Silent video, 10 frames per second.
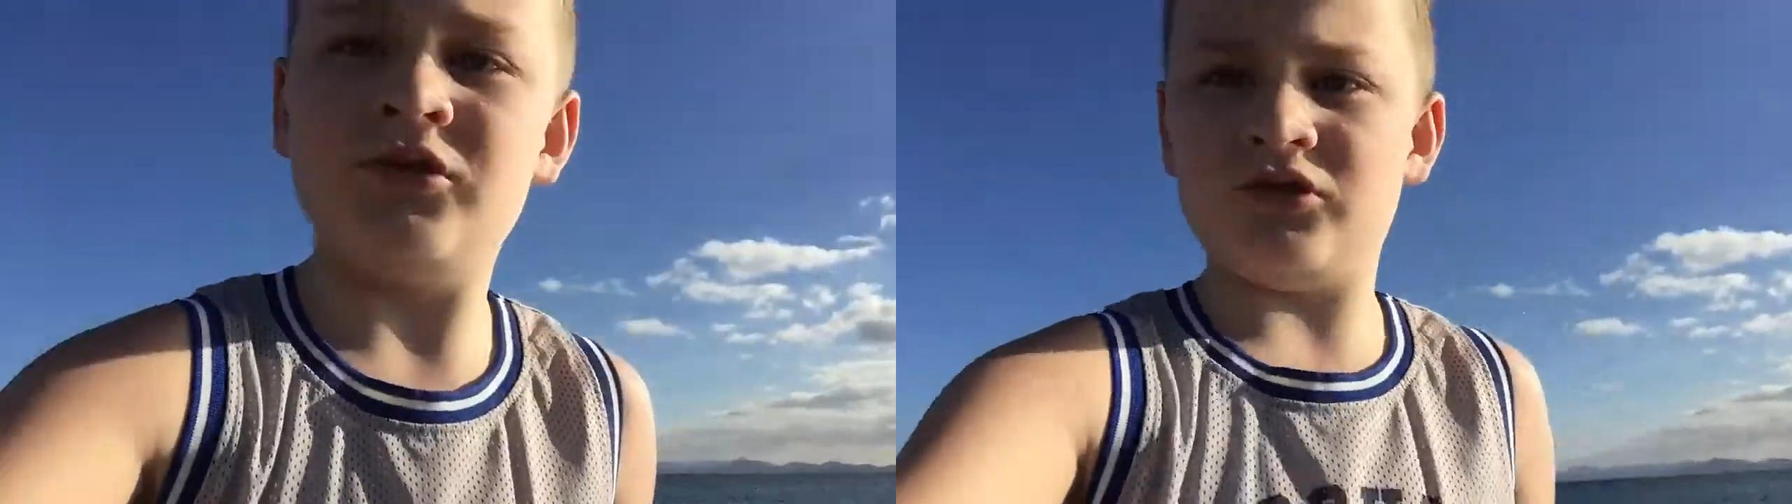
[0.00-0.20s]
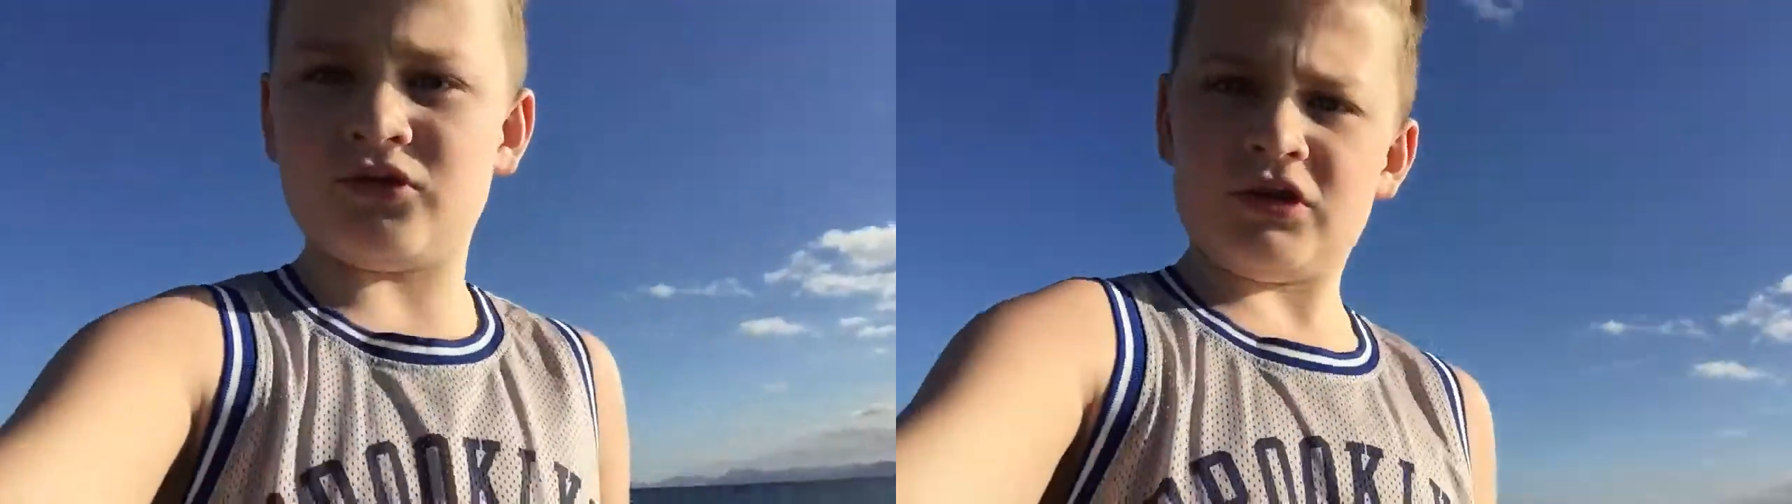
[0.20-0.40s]

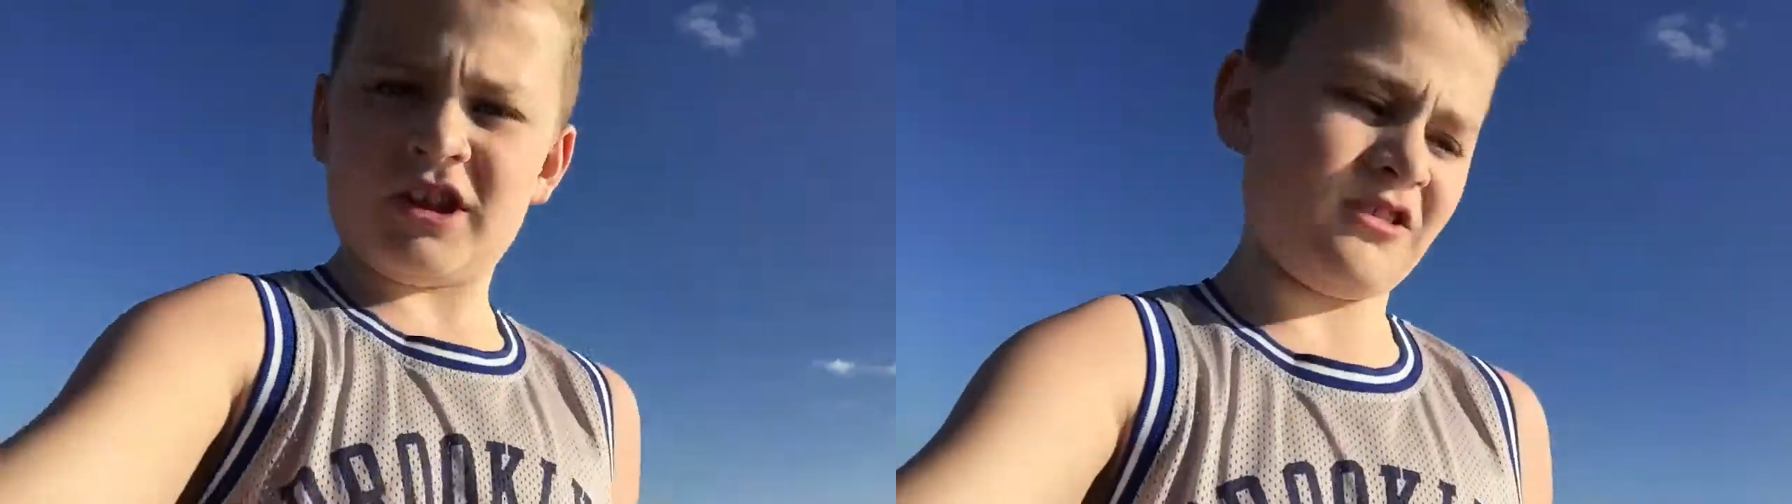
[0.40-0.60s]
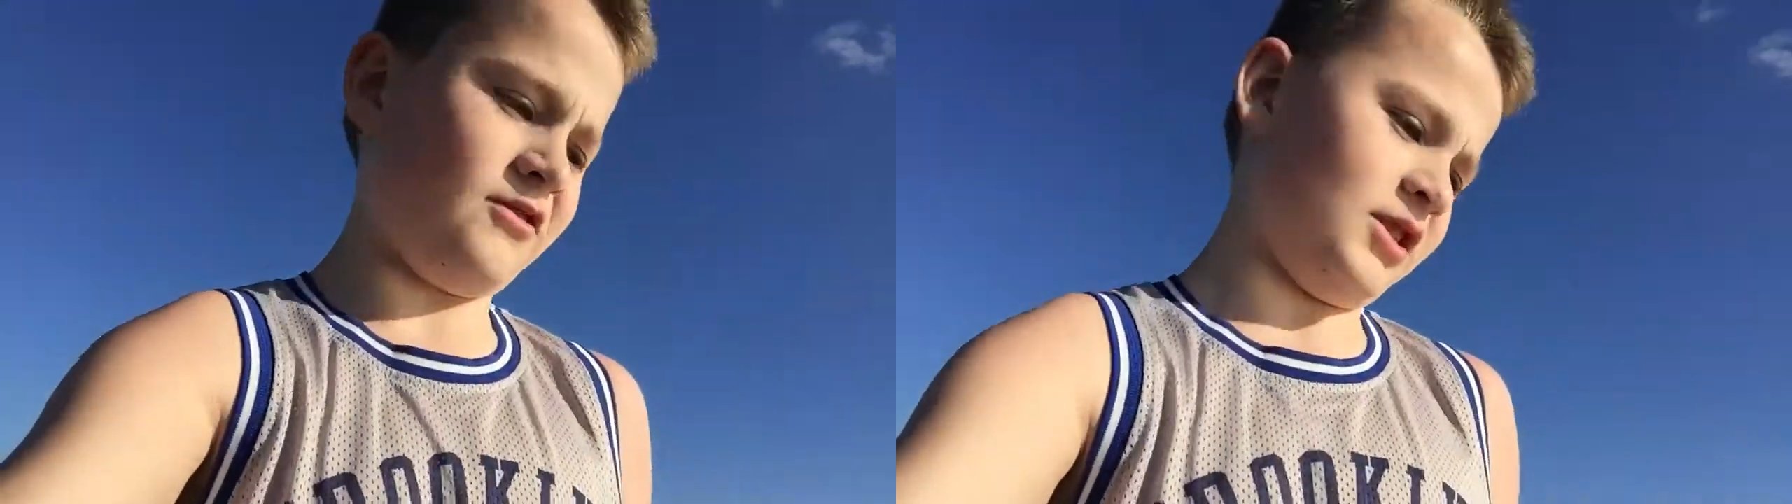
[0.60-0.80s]
enjoy
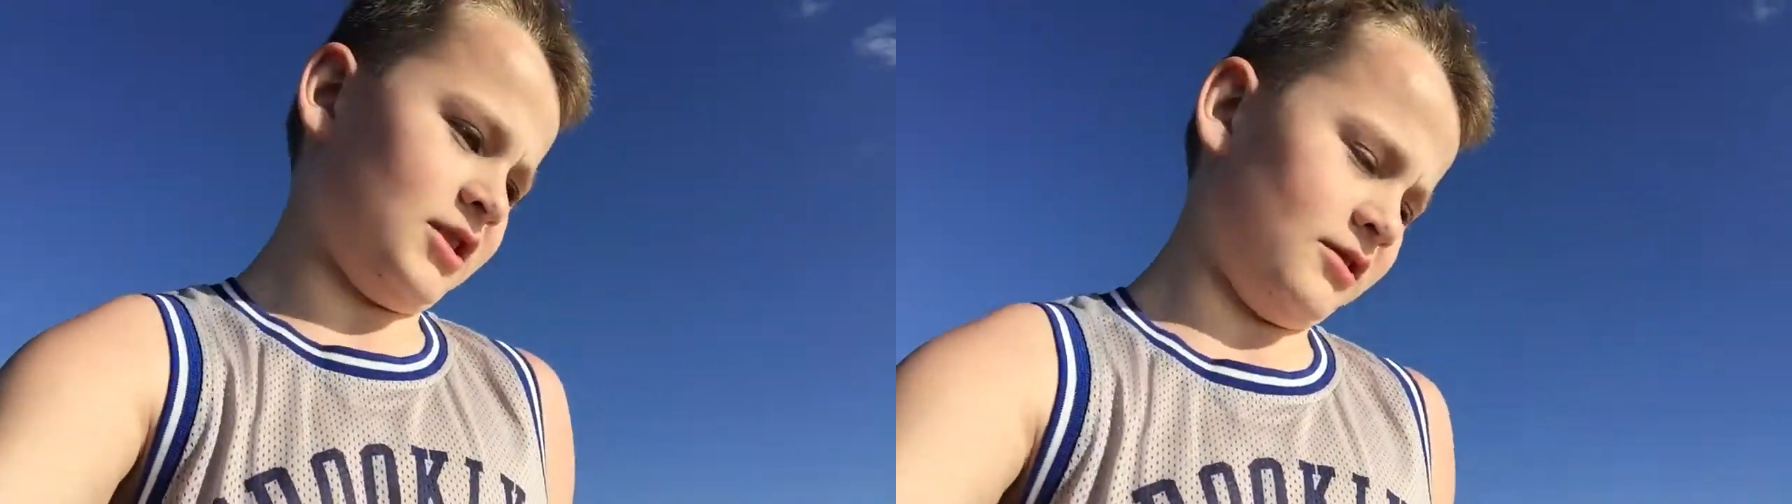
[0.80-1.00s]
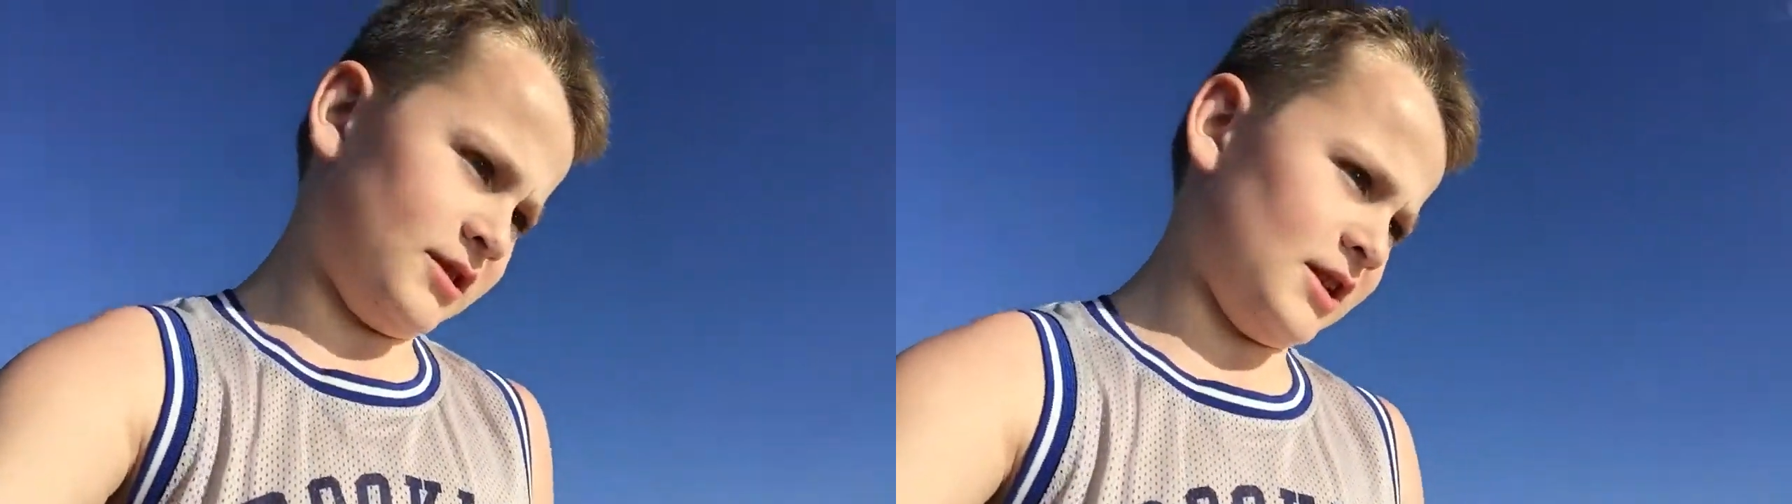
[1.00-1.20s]
these
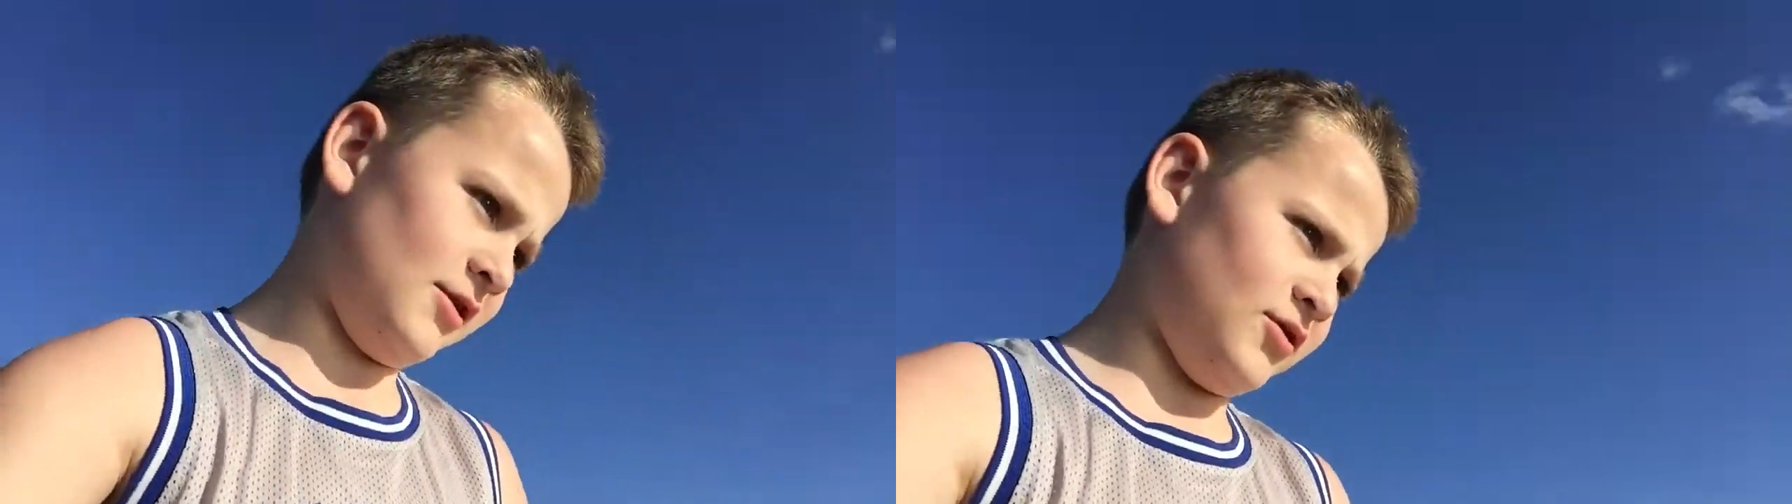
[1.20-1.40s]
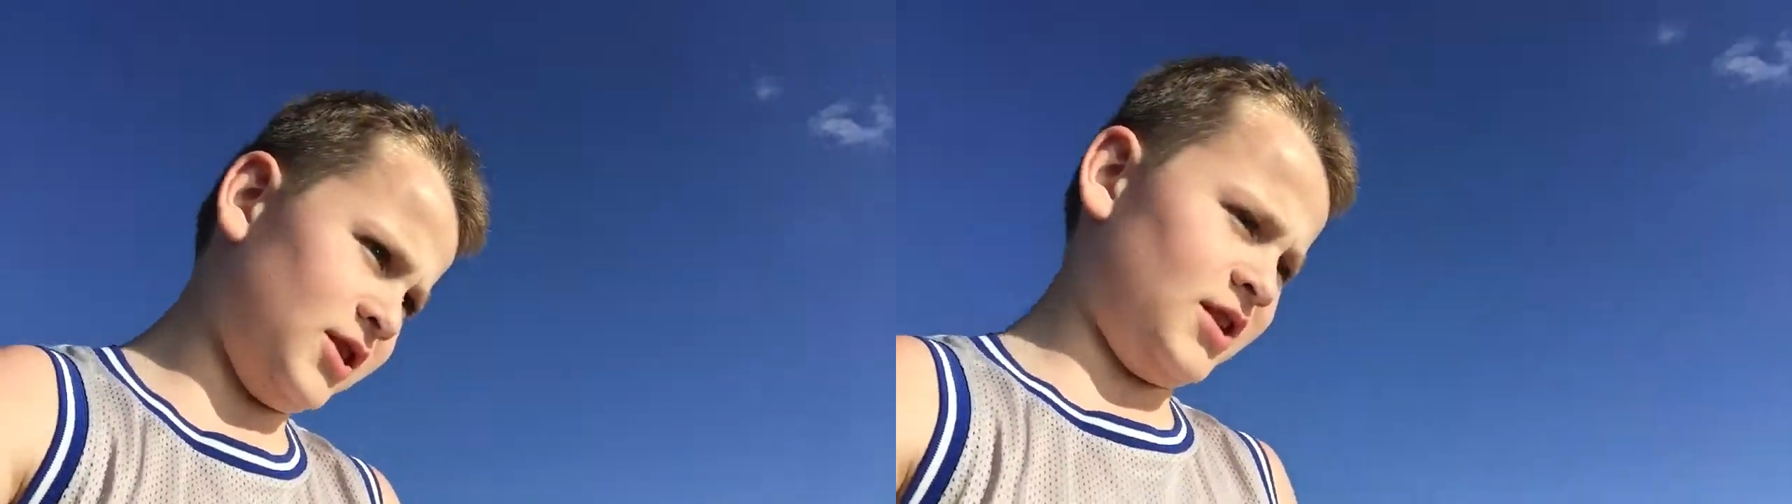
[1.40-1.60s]
videos
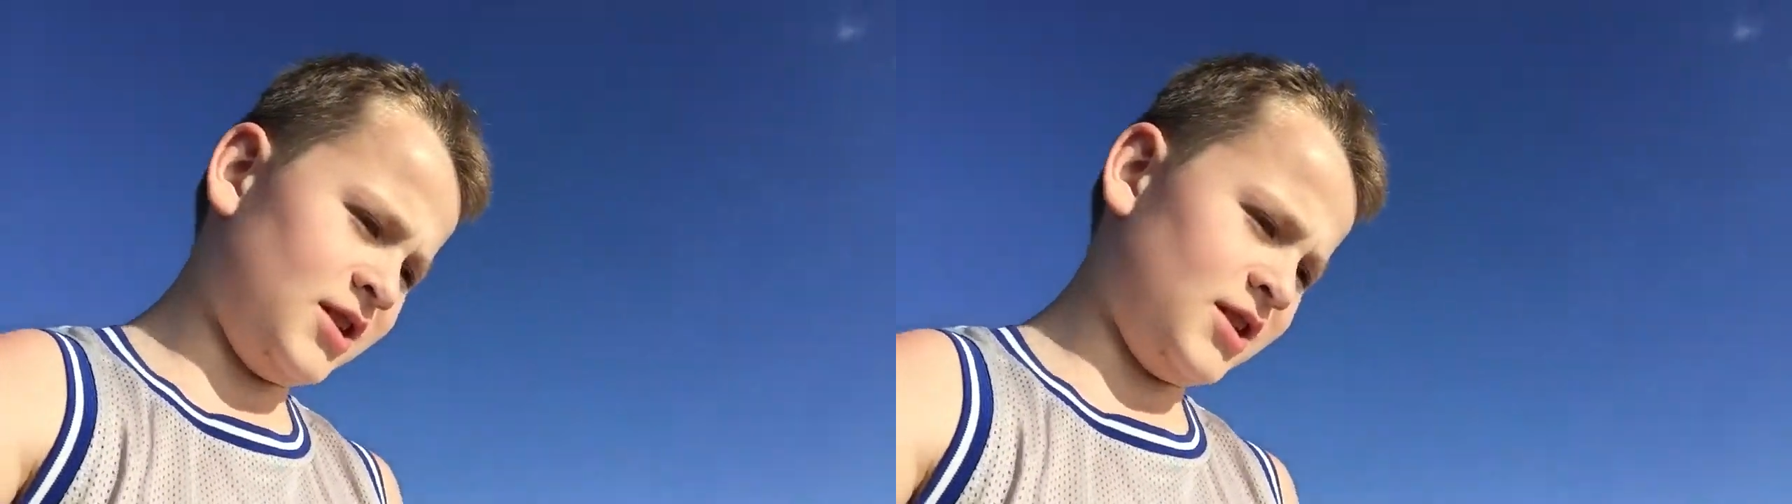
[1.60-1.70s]
anyway.